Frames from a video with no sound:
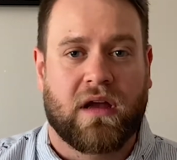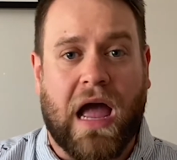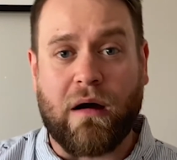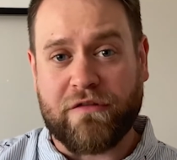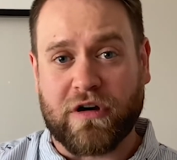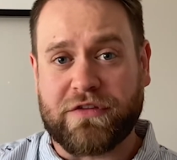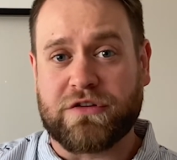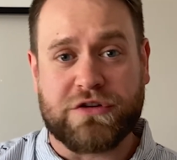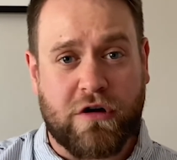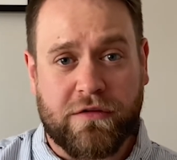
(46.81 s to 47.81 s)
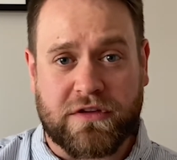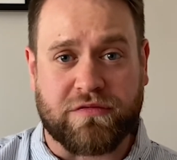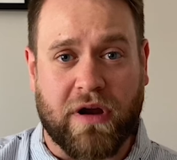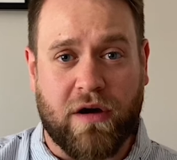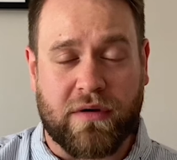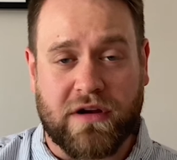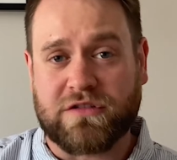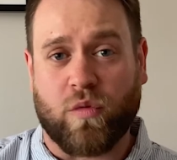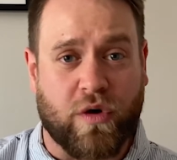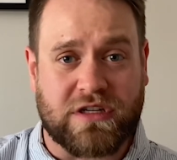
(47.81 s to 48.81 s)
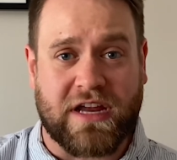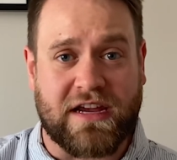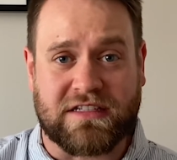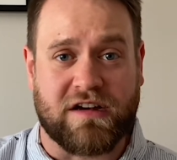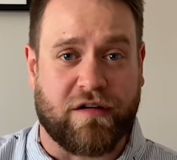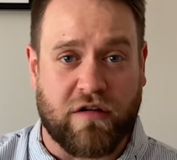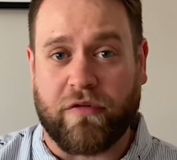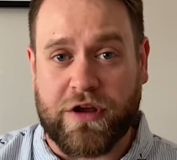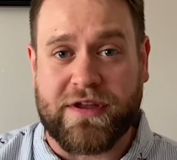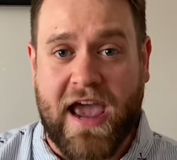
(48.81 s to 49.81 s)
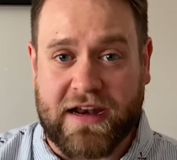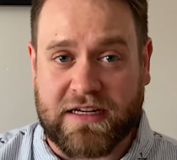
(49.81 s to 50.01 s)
However, if you do go this route, here's the worst case scenario of what you can